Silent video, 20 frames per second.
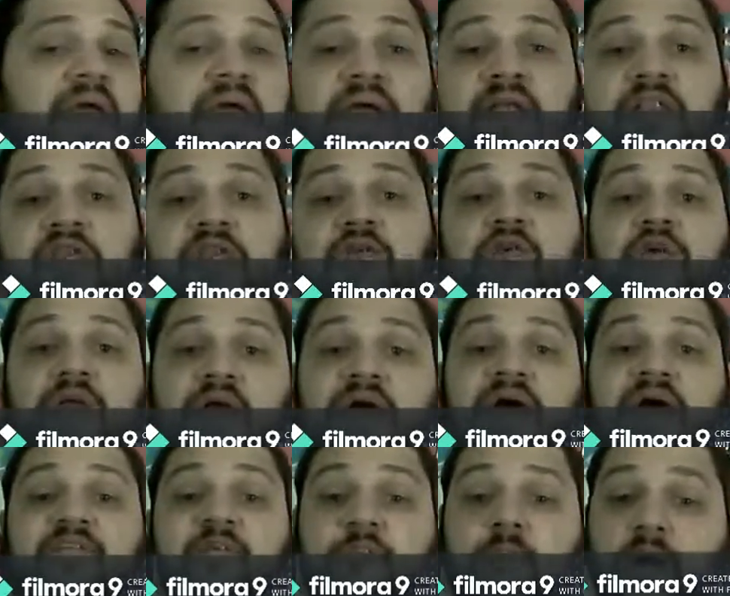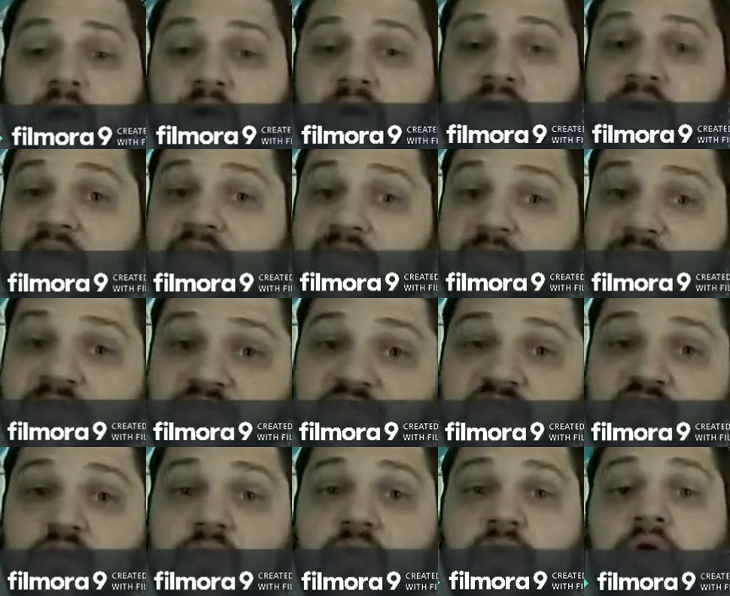and you're going to have a mock class
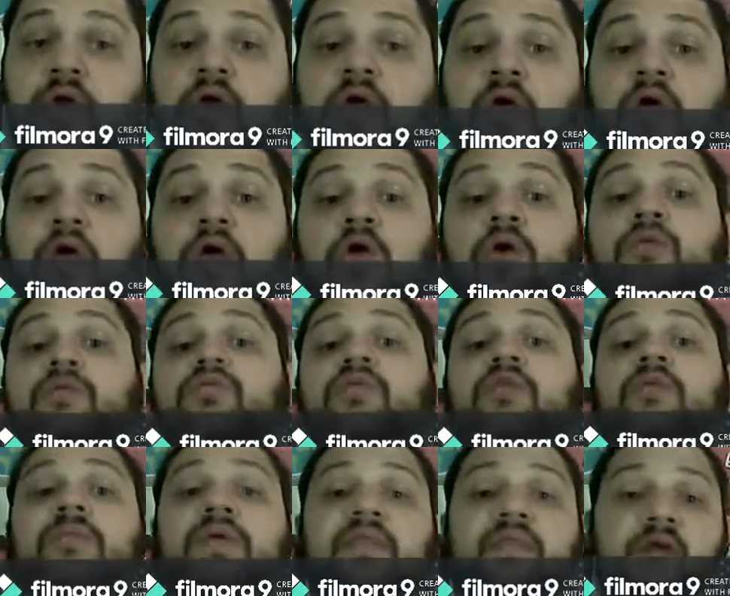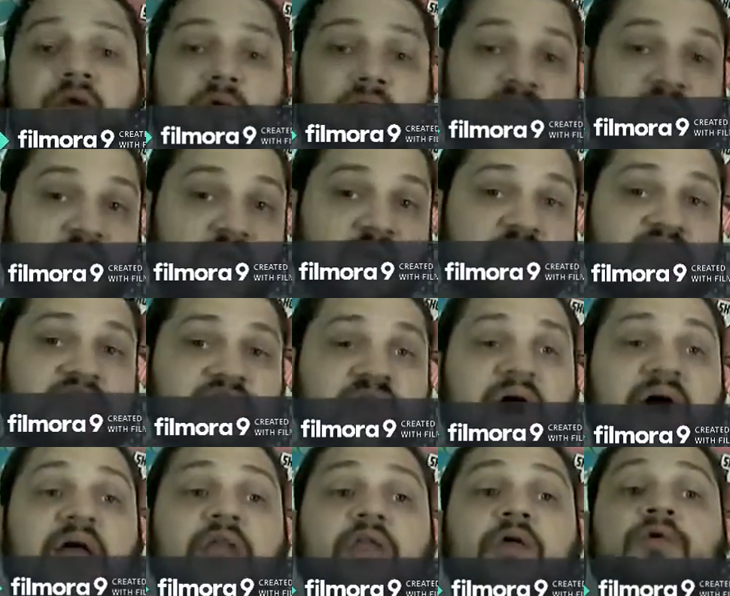mentor who's going to be there on the other
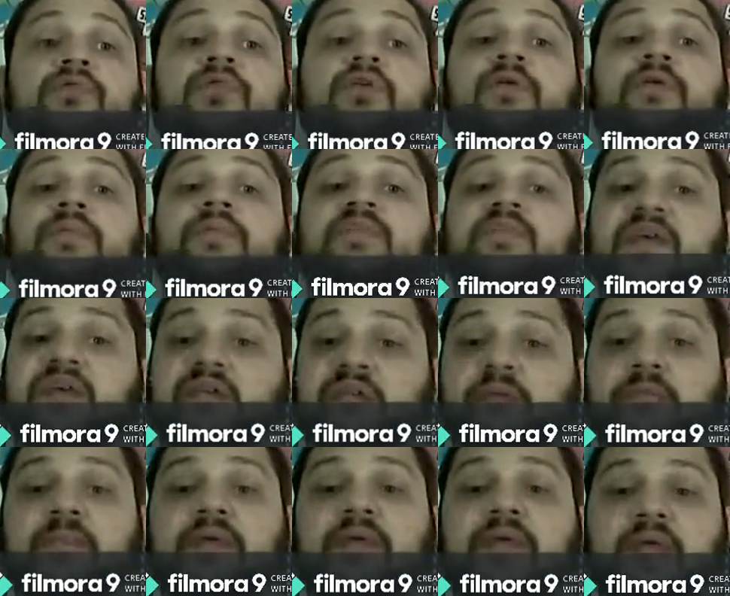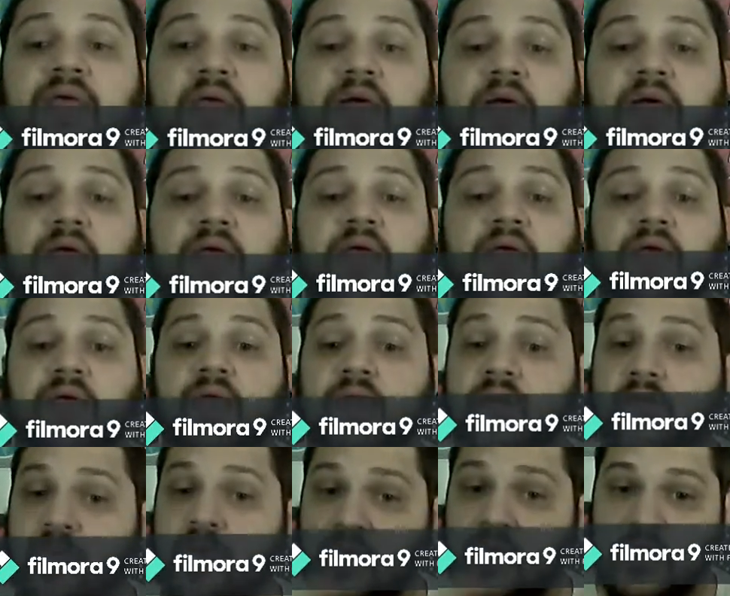side, who's going to pretend to be
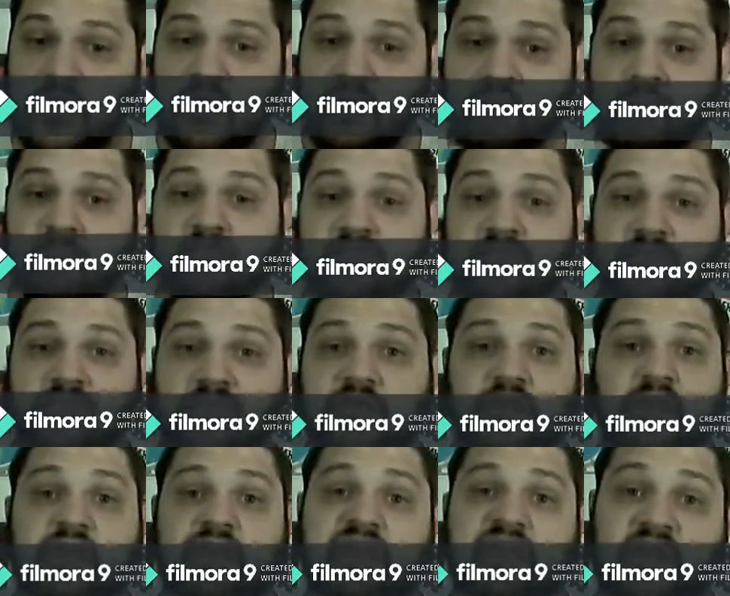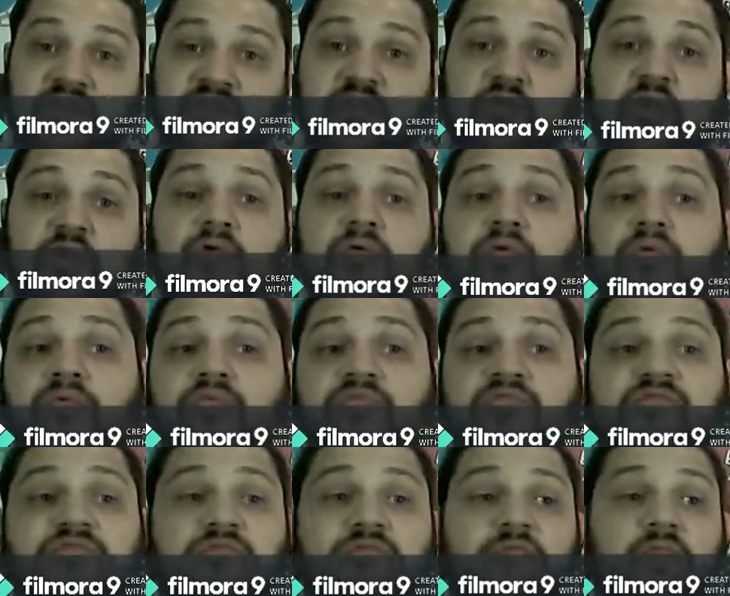a 10-year-old
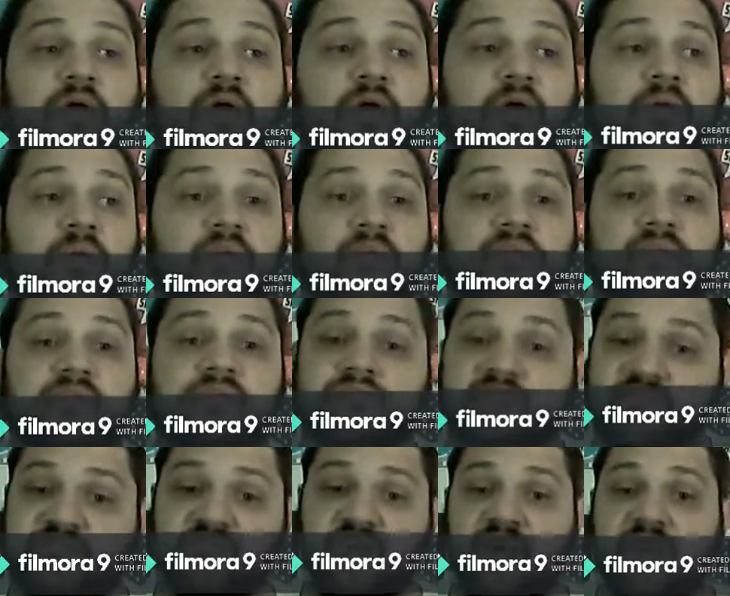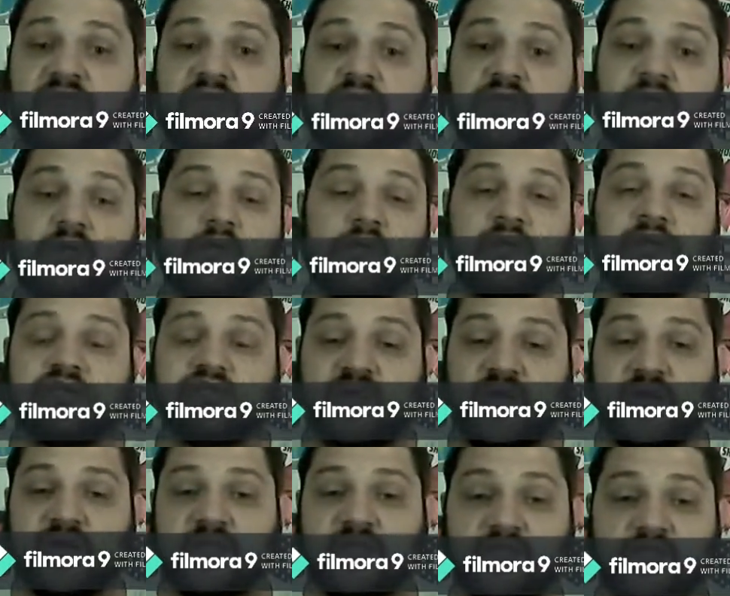
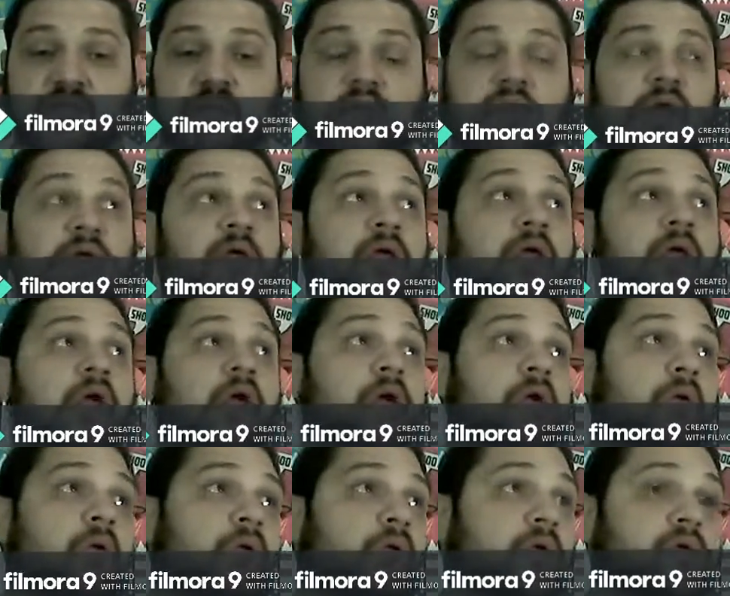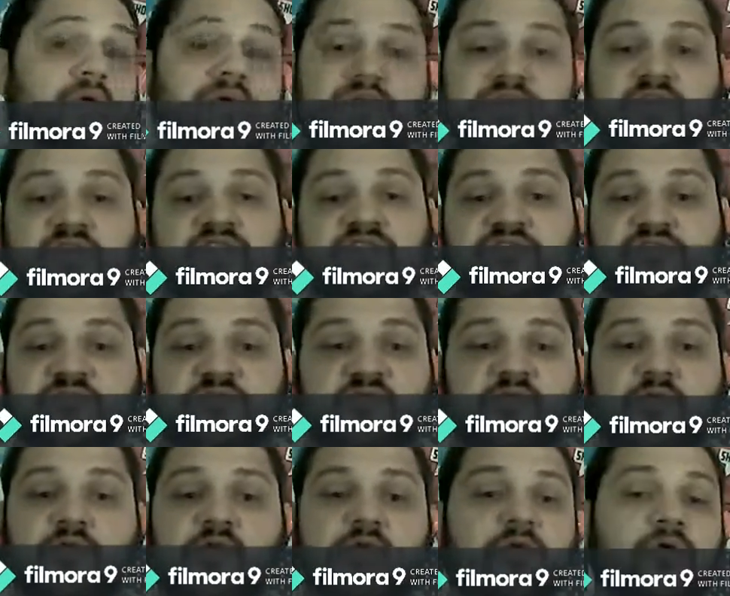Chinese student, or 6 or
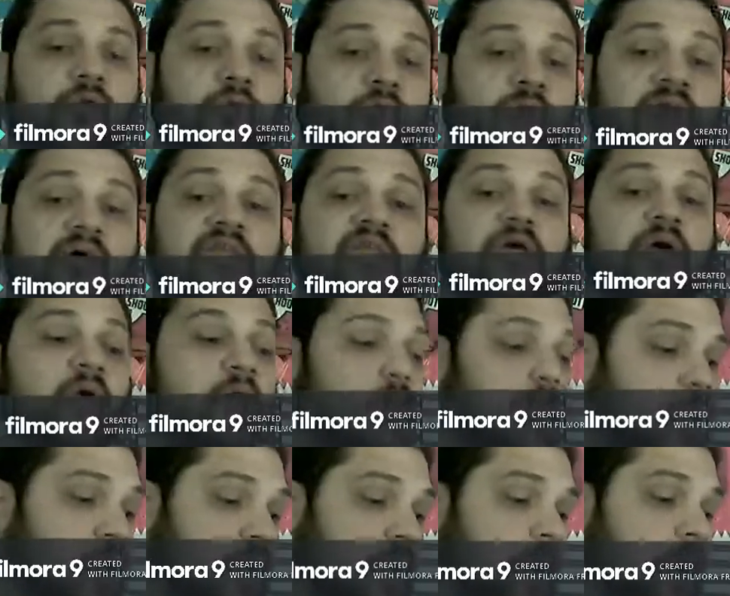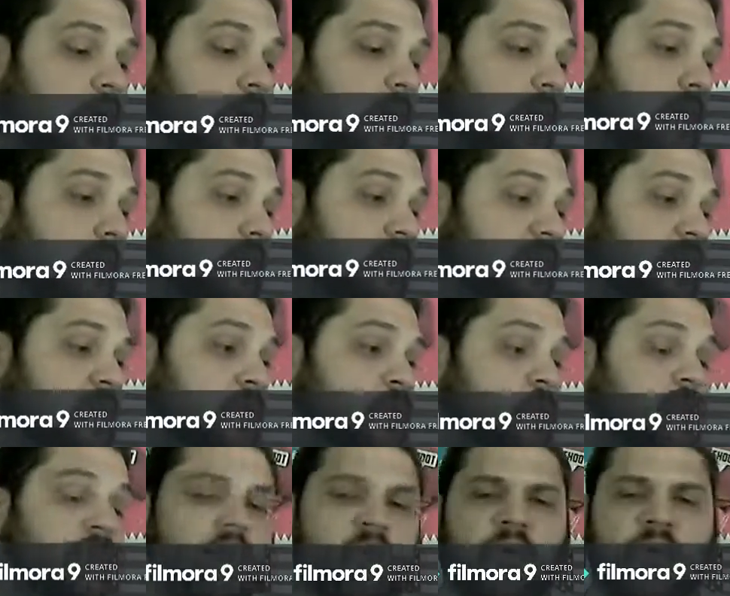7-year-old or whatever. And
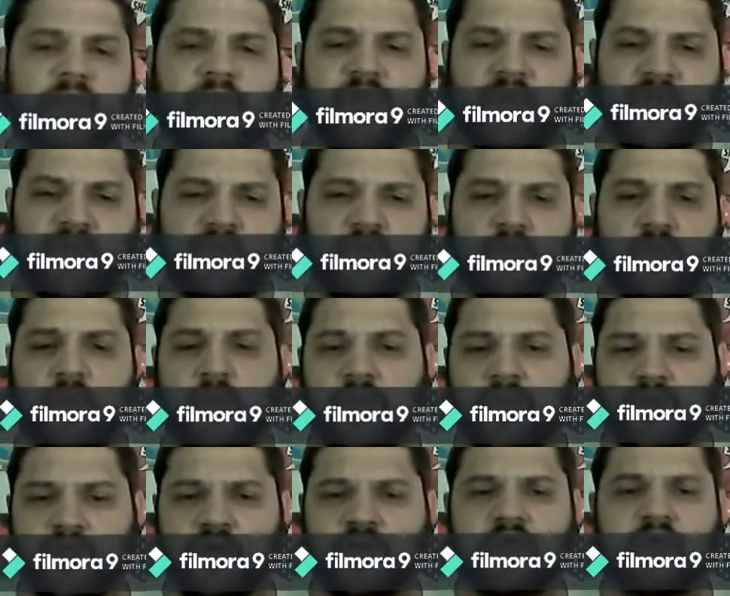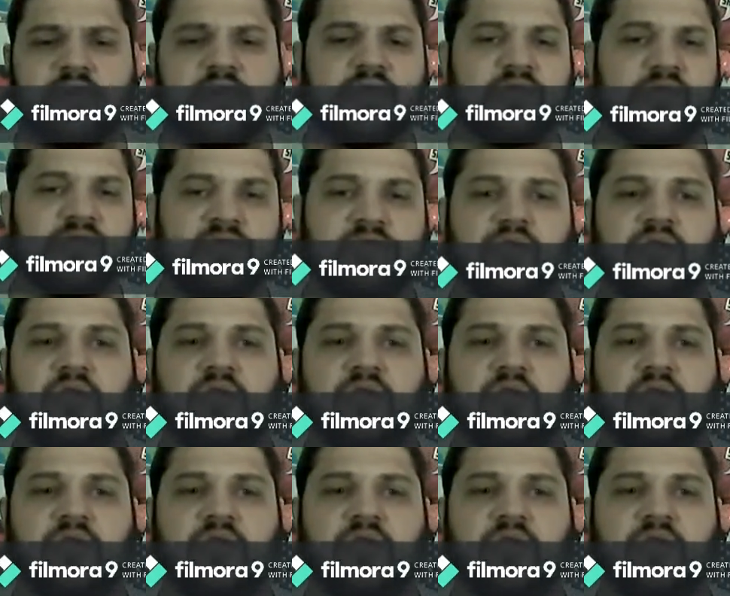what they're doing is